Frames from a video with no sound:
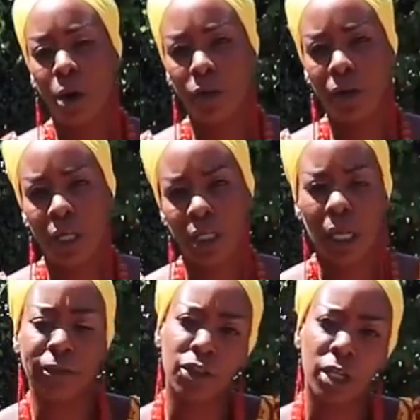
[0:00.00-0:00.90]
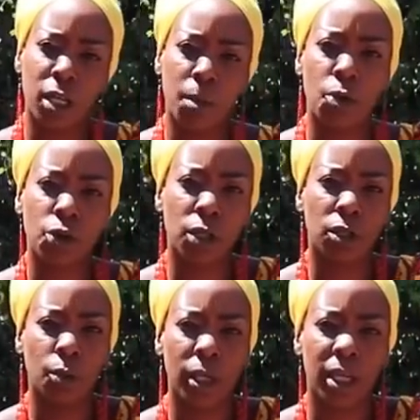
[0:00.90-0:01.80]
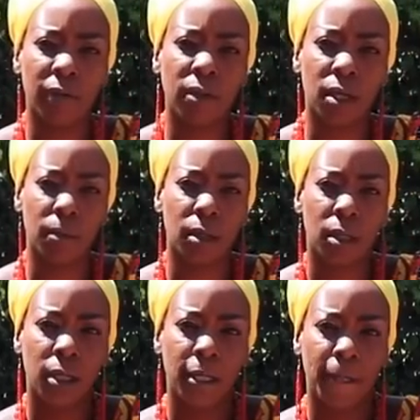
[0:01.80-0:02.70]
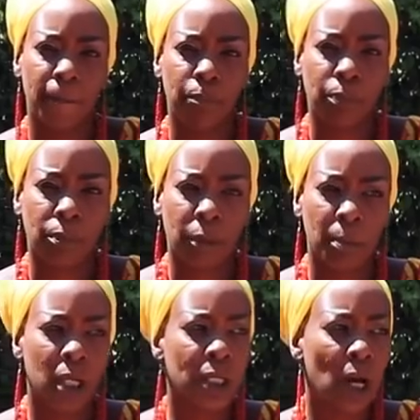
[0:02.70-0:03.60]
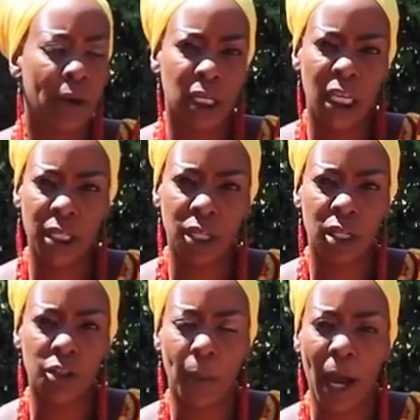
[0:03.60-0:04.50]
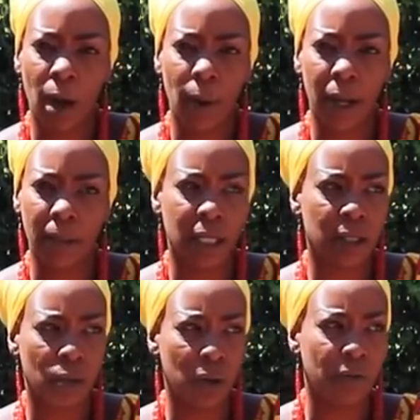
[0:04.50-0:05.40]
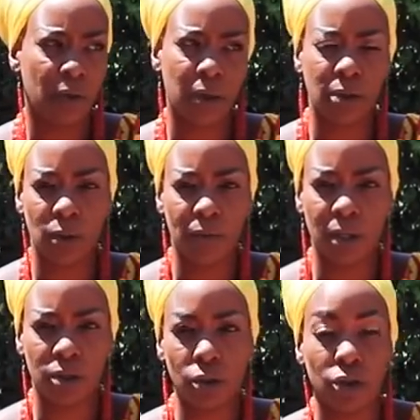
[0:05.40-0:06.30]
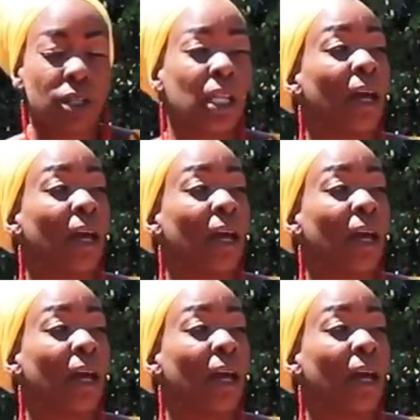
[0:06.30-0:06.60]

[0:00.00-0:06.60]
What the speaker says: all the attention and emotion that we give them. Because our attention is power. And that's one of the things we've been told. You see,